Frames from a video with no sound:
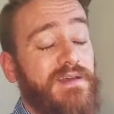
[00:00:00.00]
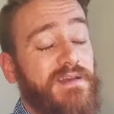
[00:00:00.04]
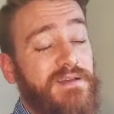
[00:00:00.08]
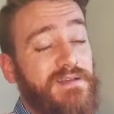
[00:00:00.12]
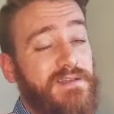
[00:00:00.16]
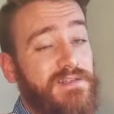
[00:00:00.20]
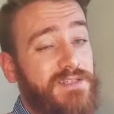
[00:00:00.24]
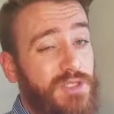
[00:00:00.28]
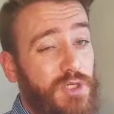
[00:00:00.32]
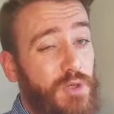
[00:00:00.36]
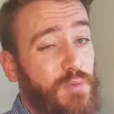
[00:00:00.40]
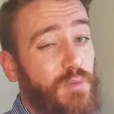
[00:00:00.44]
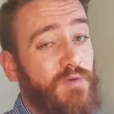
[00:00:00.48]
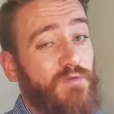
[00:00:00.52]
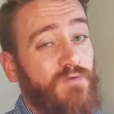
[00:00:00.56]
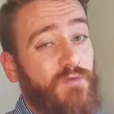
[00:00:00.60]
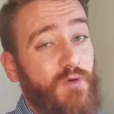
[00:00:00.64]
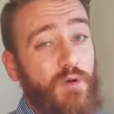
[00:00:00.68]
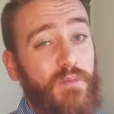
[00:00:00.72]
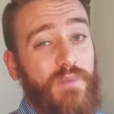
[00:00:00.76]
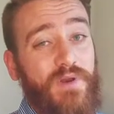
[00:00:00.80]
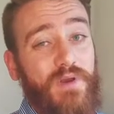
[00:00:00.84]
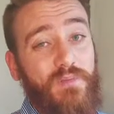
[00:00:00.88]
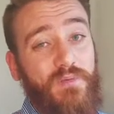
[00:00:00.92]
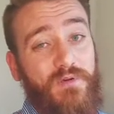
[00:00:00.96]
still
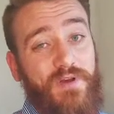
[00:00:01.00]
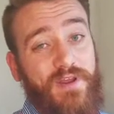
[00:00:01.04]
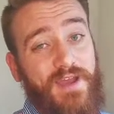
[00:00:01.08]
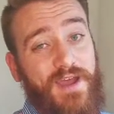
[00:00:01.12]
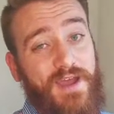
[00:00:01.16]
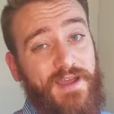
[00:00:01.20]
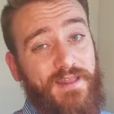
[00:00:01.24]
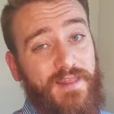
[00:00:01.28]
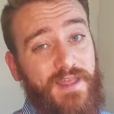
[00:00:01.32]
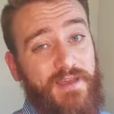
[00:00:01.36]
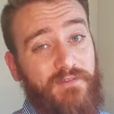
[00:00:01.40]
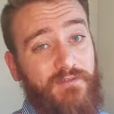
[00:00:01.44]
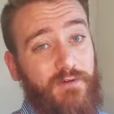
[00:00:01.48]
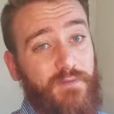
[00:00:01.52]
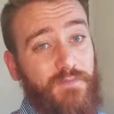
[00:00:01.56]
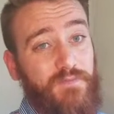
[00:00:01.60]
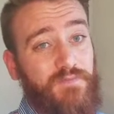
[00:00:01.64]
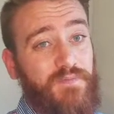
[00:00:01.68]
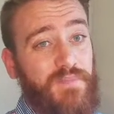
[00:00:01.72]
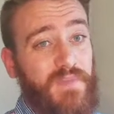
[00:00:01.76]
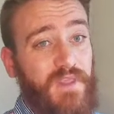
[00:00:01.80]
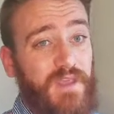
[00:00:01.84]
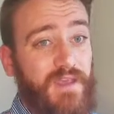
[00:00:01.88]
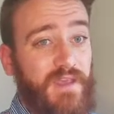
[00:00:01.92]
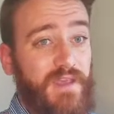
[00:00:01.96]
perform at a pretty high level
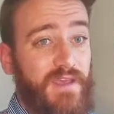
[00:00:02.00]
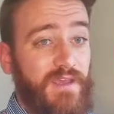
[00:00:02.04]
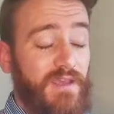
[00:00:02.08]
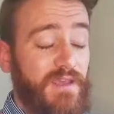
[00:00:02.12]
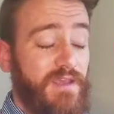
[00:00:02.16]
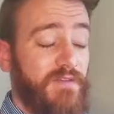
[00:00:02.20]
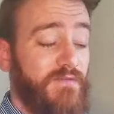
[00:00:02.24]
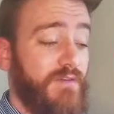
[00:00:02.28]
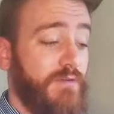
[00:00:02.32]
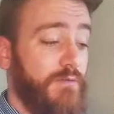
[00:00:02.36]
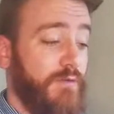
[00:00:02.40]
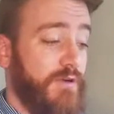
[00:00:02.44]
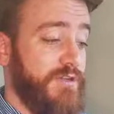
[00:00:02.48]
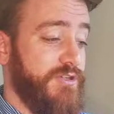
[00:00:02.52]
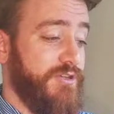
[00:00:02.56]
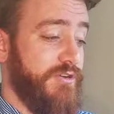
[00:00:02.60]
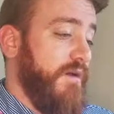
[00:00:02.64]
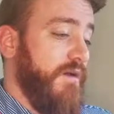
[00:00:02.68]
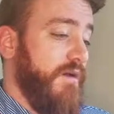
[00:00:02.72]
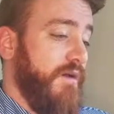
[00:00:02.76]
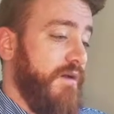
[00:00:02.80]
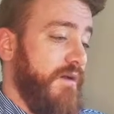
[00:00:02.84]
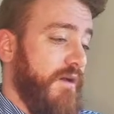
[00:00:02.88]
and give you what you...